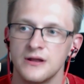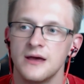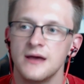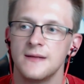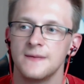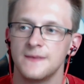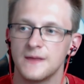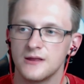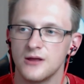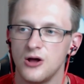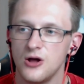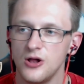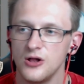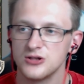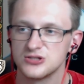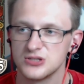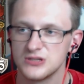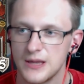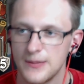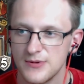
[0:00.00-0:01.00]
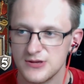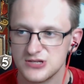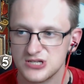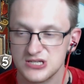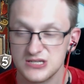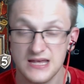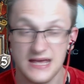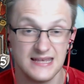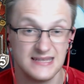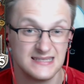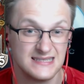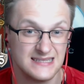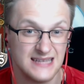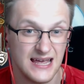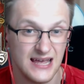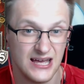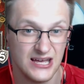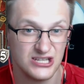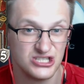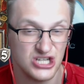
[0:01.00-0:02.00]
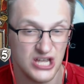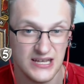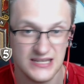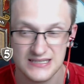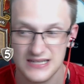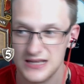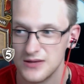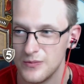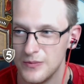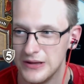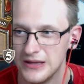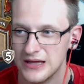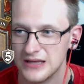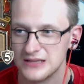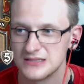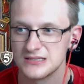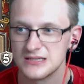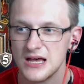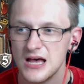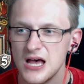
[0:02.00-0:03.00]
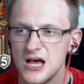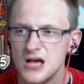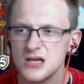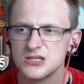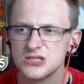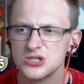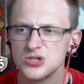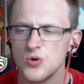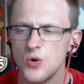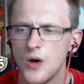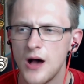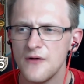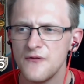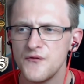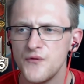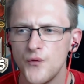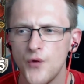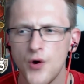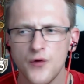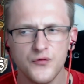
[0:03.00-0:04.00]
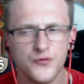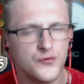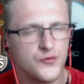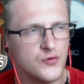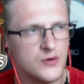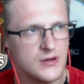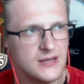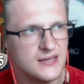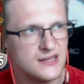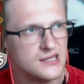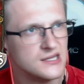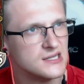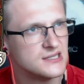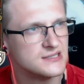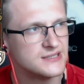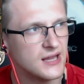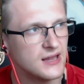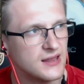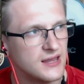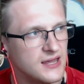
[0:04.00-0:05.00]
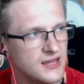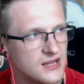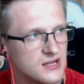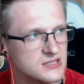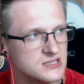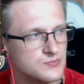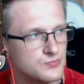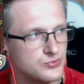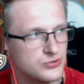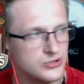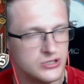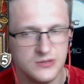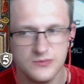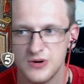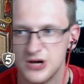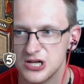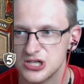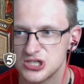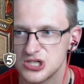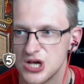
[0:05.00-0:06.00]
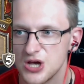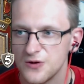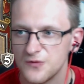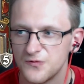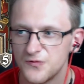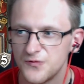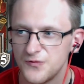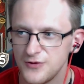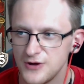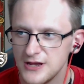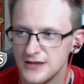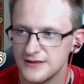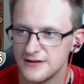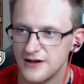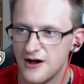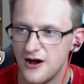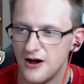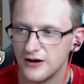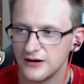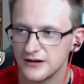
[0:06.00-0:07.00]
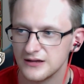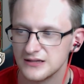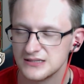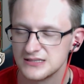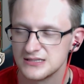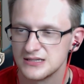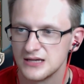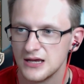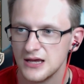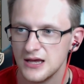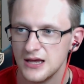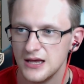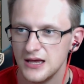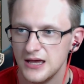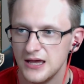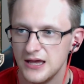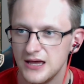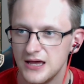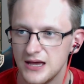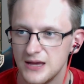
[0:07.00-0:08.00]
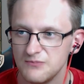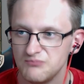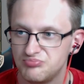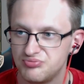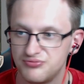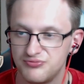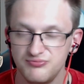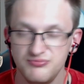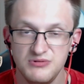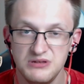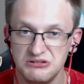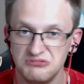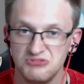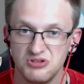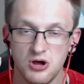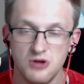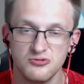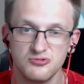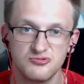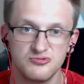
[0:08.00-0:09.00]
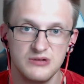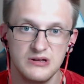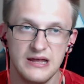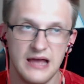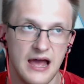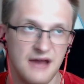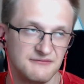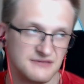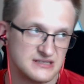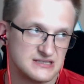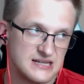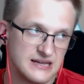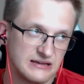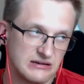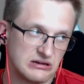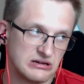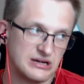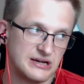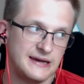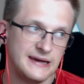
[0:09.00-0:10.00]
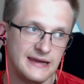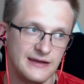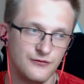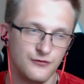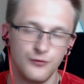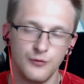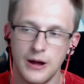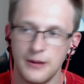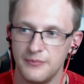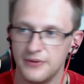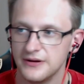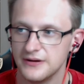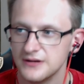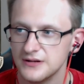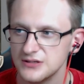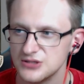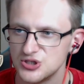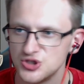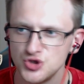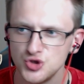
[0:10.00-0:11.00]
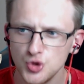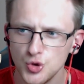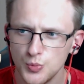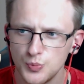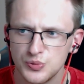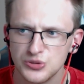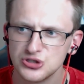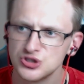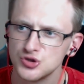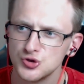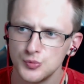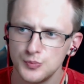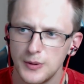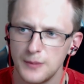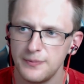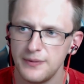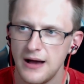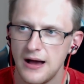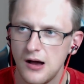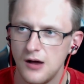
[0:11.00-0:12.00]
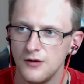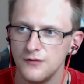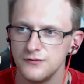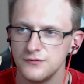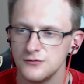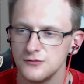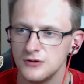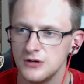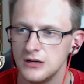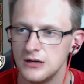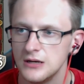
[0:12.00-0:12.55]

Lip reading: that also damages adjacent minions. So a 4/3 that kills pretty much 3 targets. We don't really have, that's like a cleave weapon. Super powerful.